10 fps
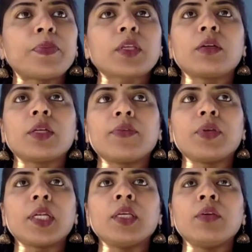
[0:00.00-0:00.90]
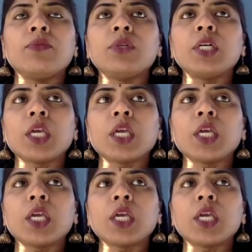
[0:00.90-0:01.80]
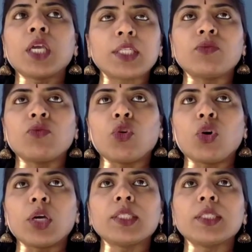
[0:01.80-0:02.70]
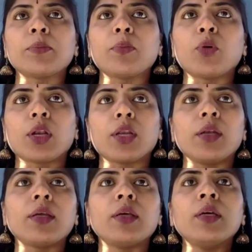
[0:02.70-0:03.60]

definitely working on one's voice is important.